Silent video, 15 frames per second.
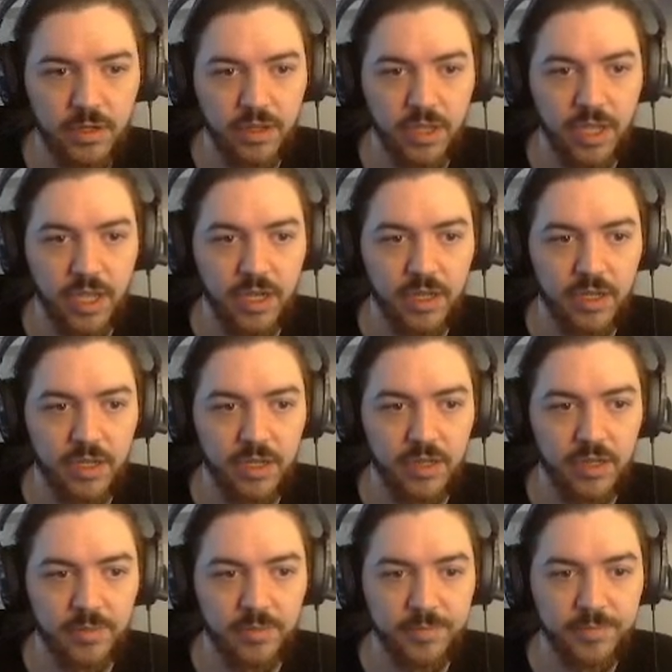that
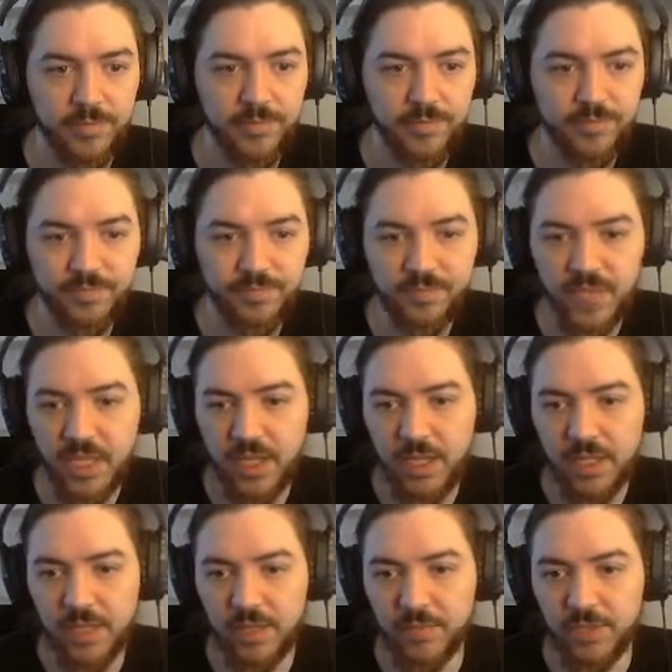I'm
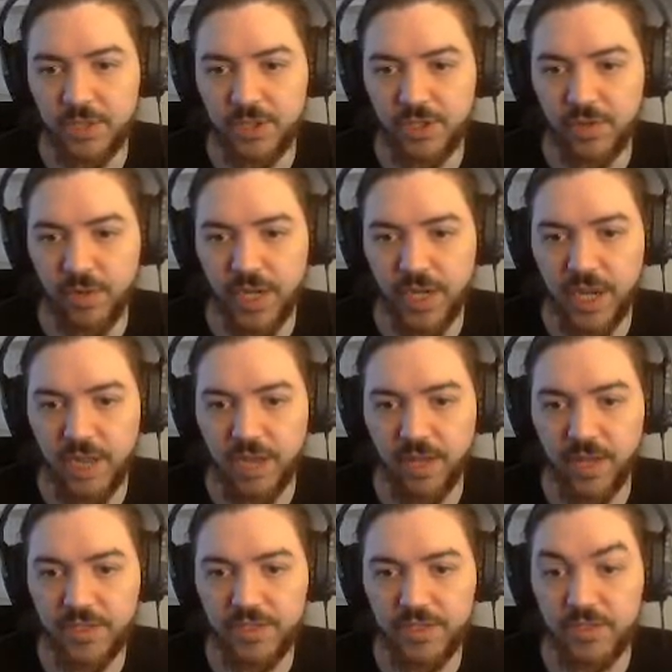going to show you right now that
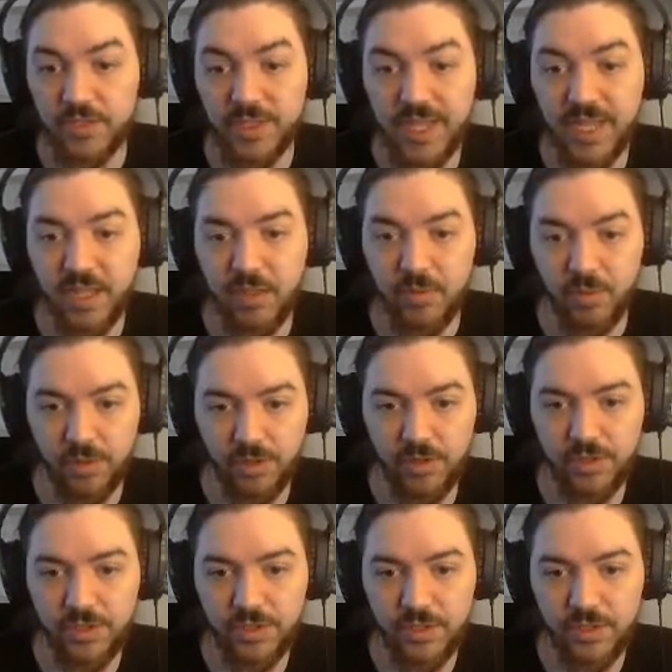has to do with teleporters.